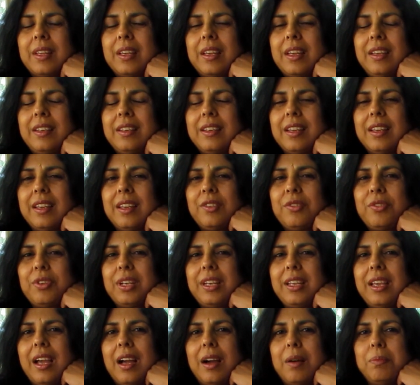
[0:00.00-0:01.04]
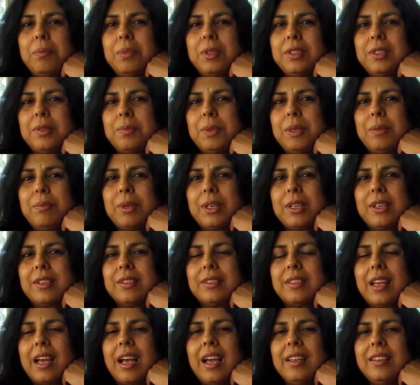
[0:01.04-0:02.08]
it really humbles me
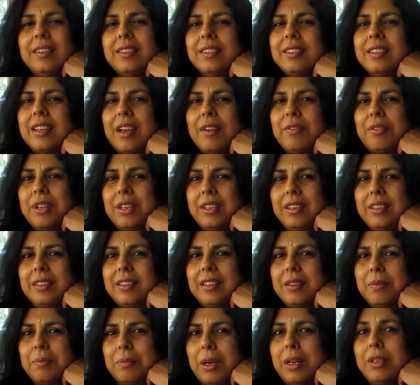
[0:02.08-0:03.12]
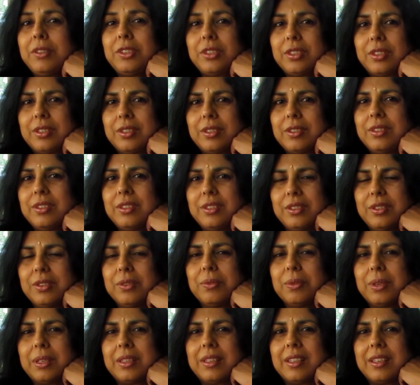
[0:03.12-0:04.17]
because I didn't have anything much to do
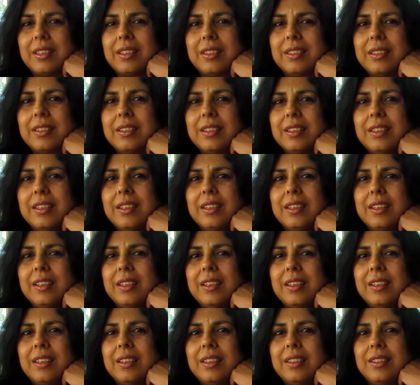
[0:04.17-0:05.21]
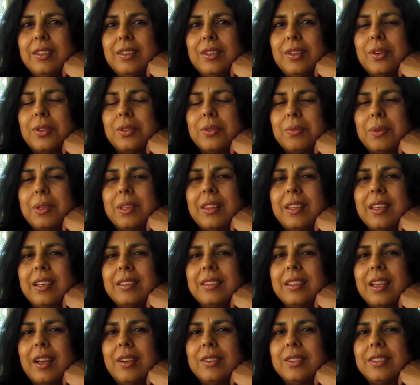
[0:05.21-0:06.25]
with it. And those were
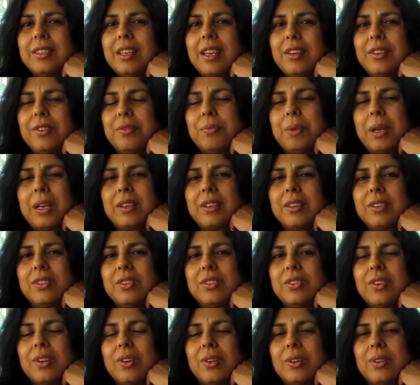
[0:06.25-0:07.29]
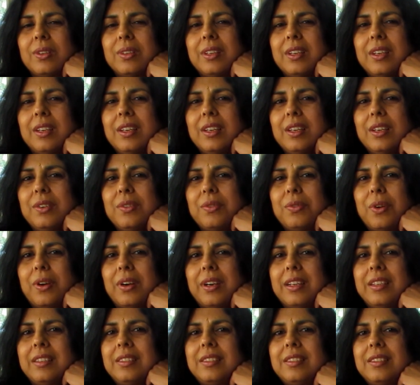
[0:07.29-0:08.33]
things outside of my control. For
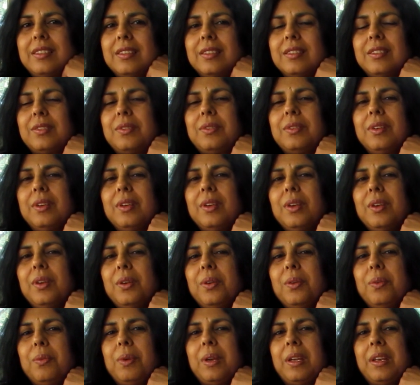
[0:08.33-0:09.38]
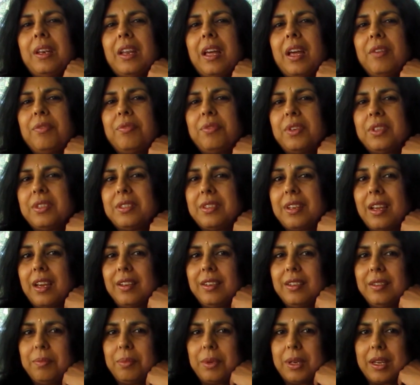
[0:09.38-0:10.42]
instance, when I first
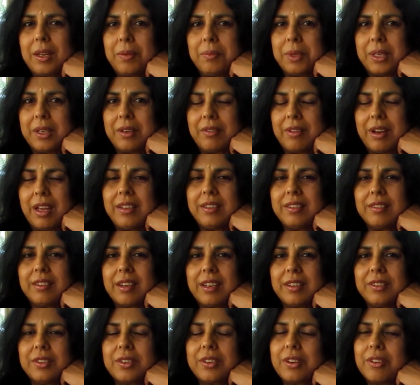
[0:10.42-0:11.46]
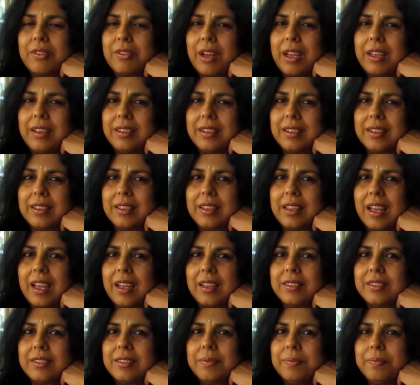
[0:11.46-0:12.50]
started becoming a writer, I took a writing
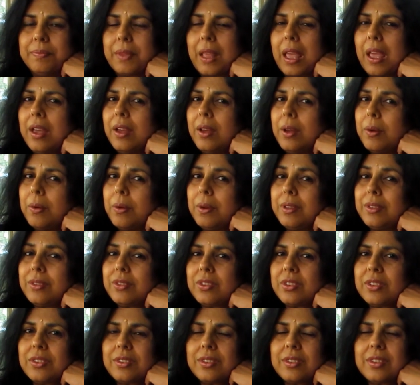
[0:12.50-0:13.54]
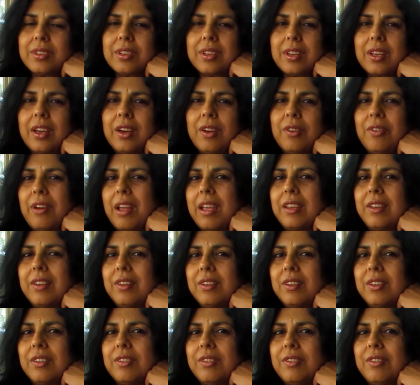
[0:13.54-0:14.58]
class. It was just a
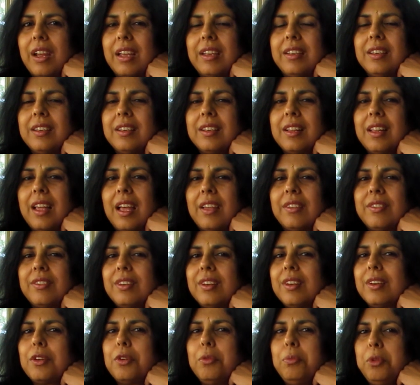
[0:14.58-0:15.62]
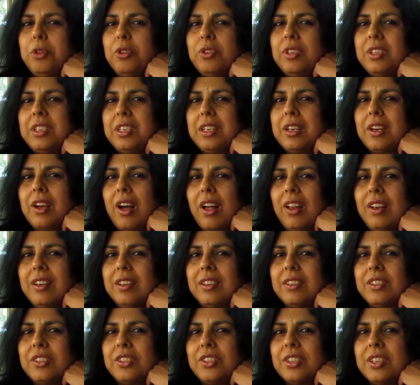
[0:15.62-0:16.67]
regular writing class in a community
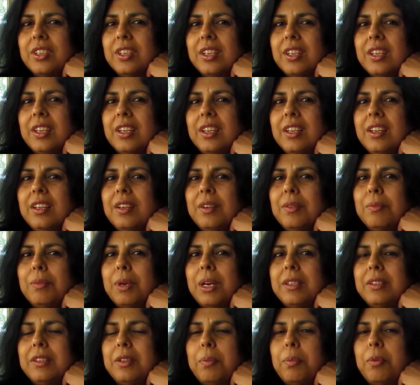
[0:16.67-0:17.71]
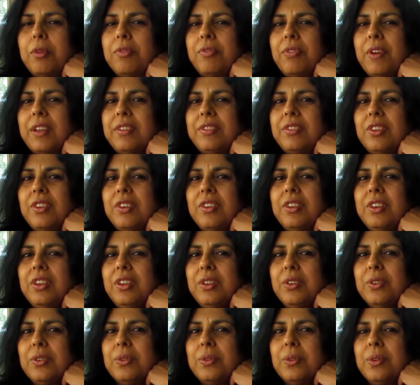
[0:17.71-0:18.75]
college. But the professor
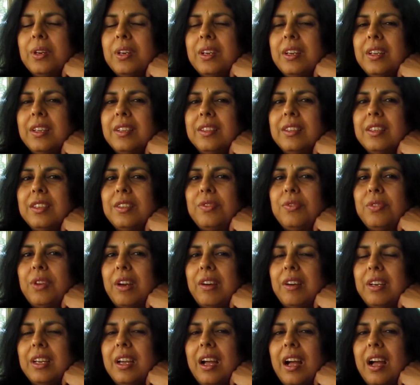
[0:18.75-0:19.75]
knew this very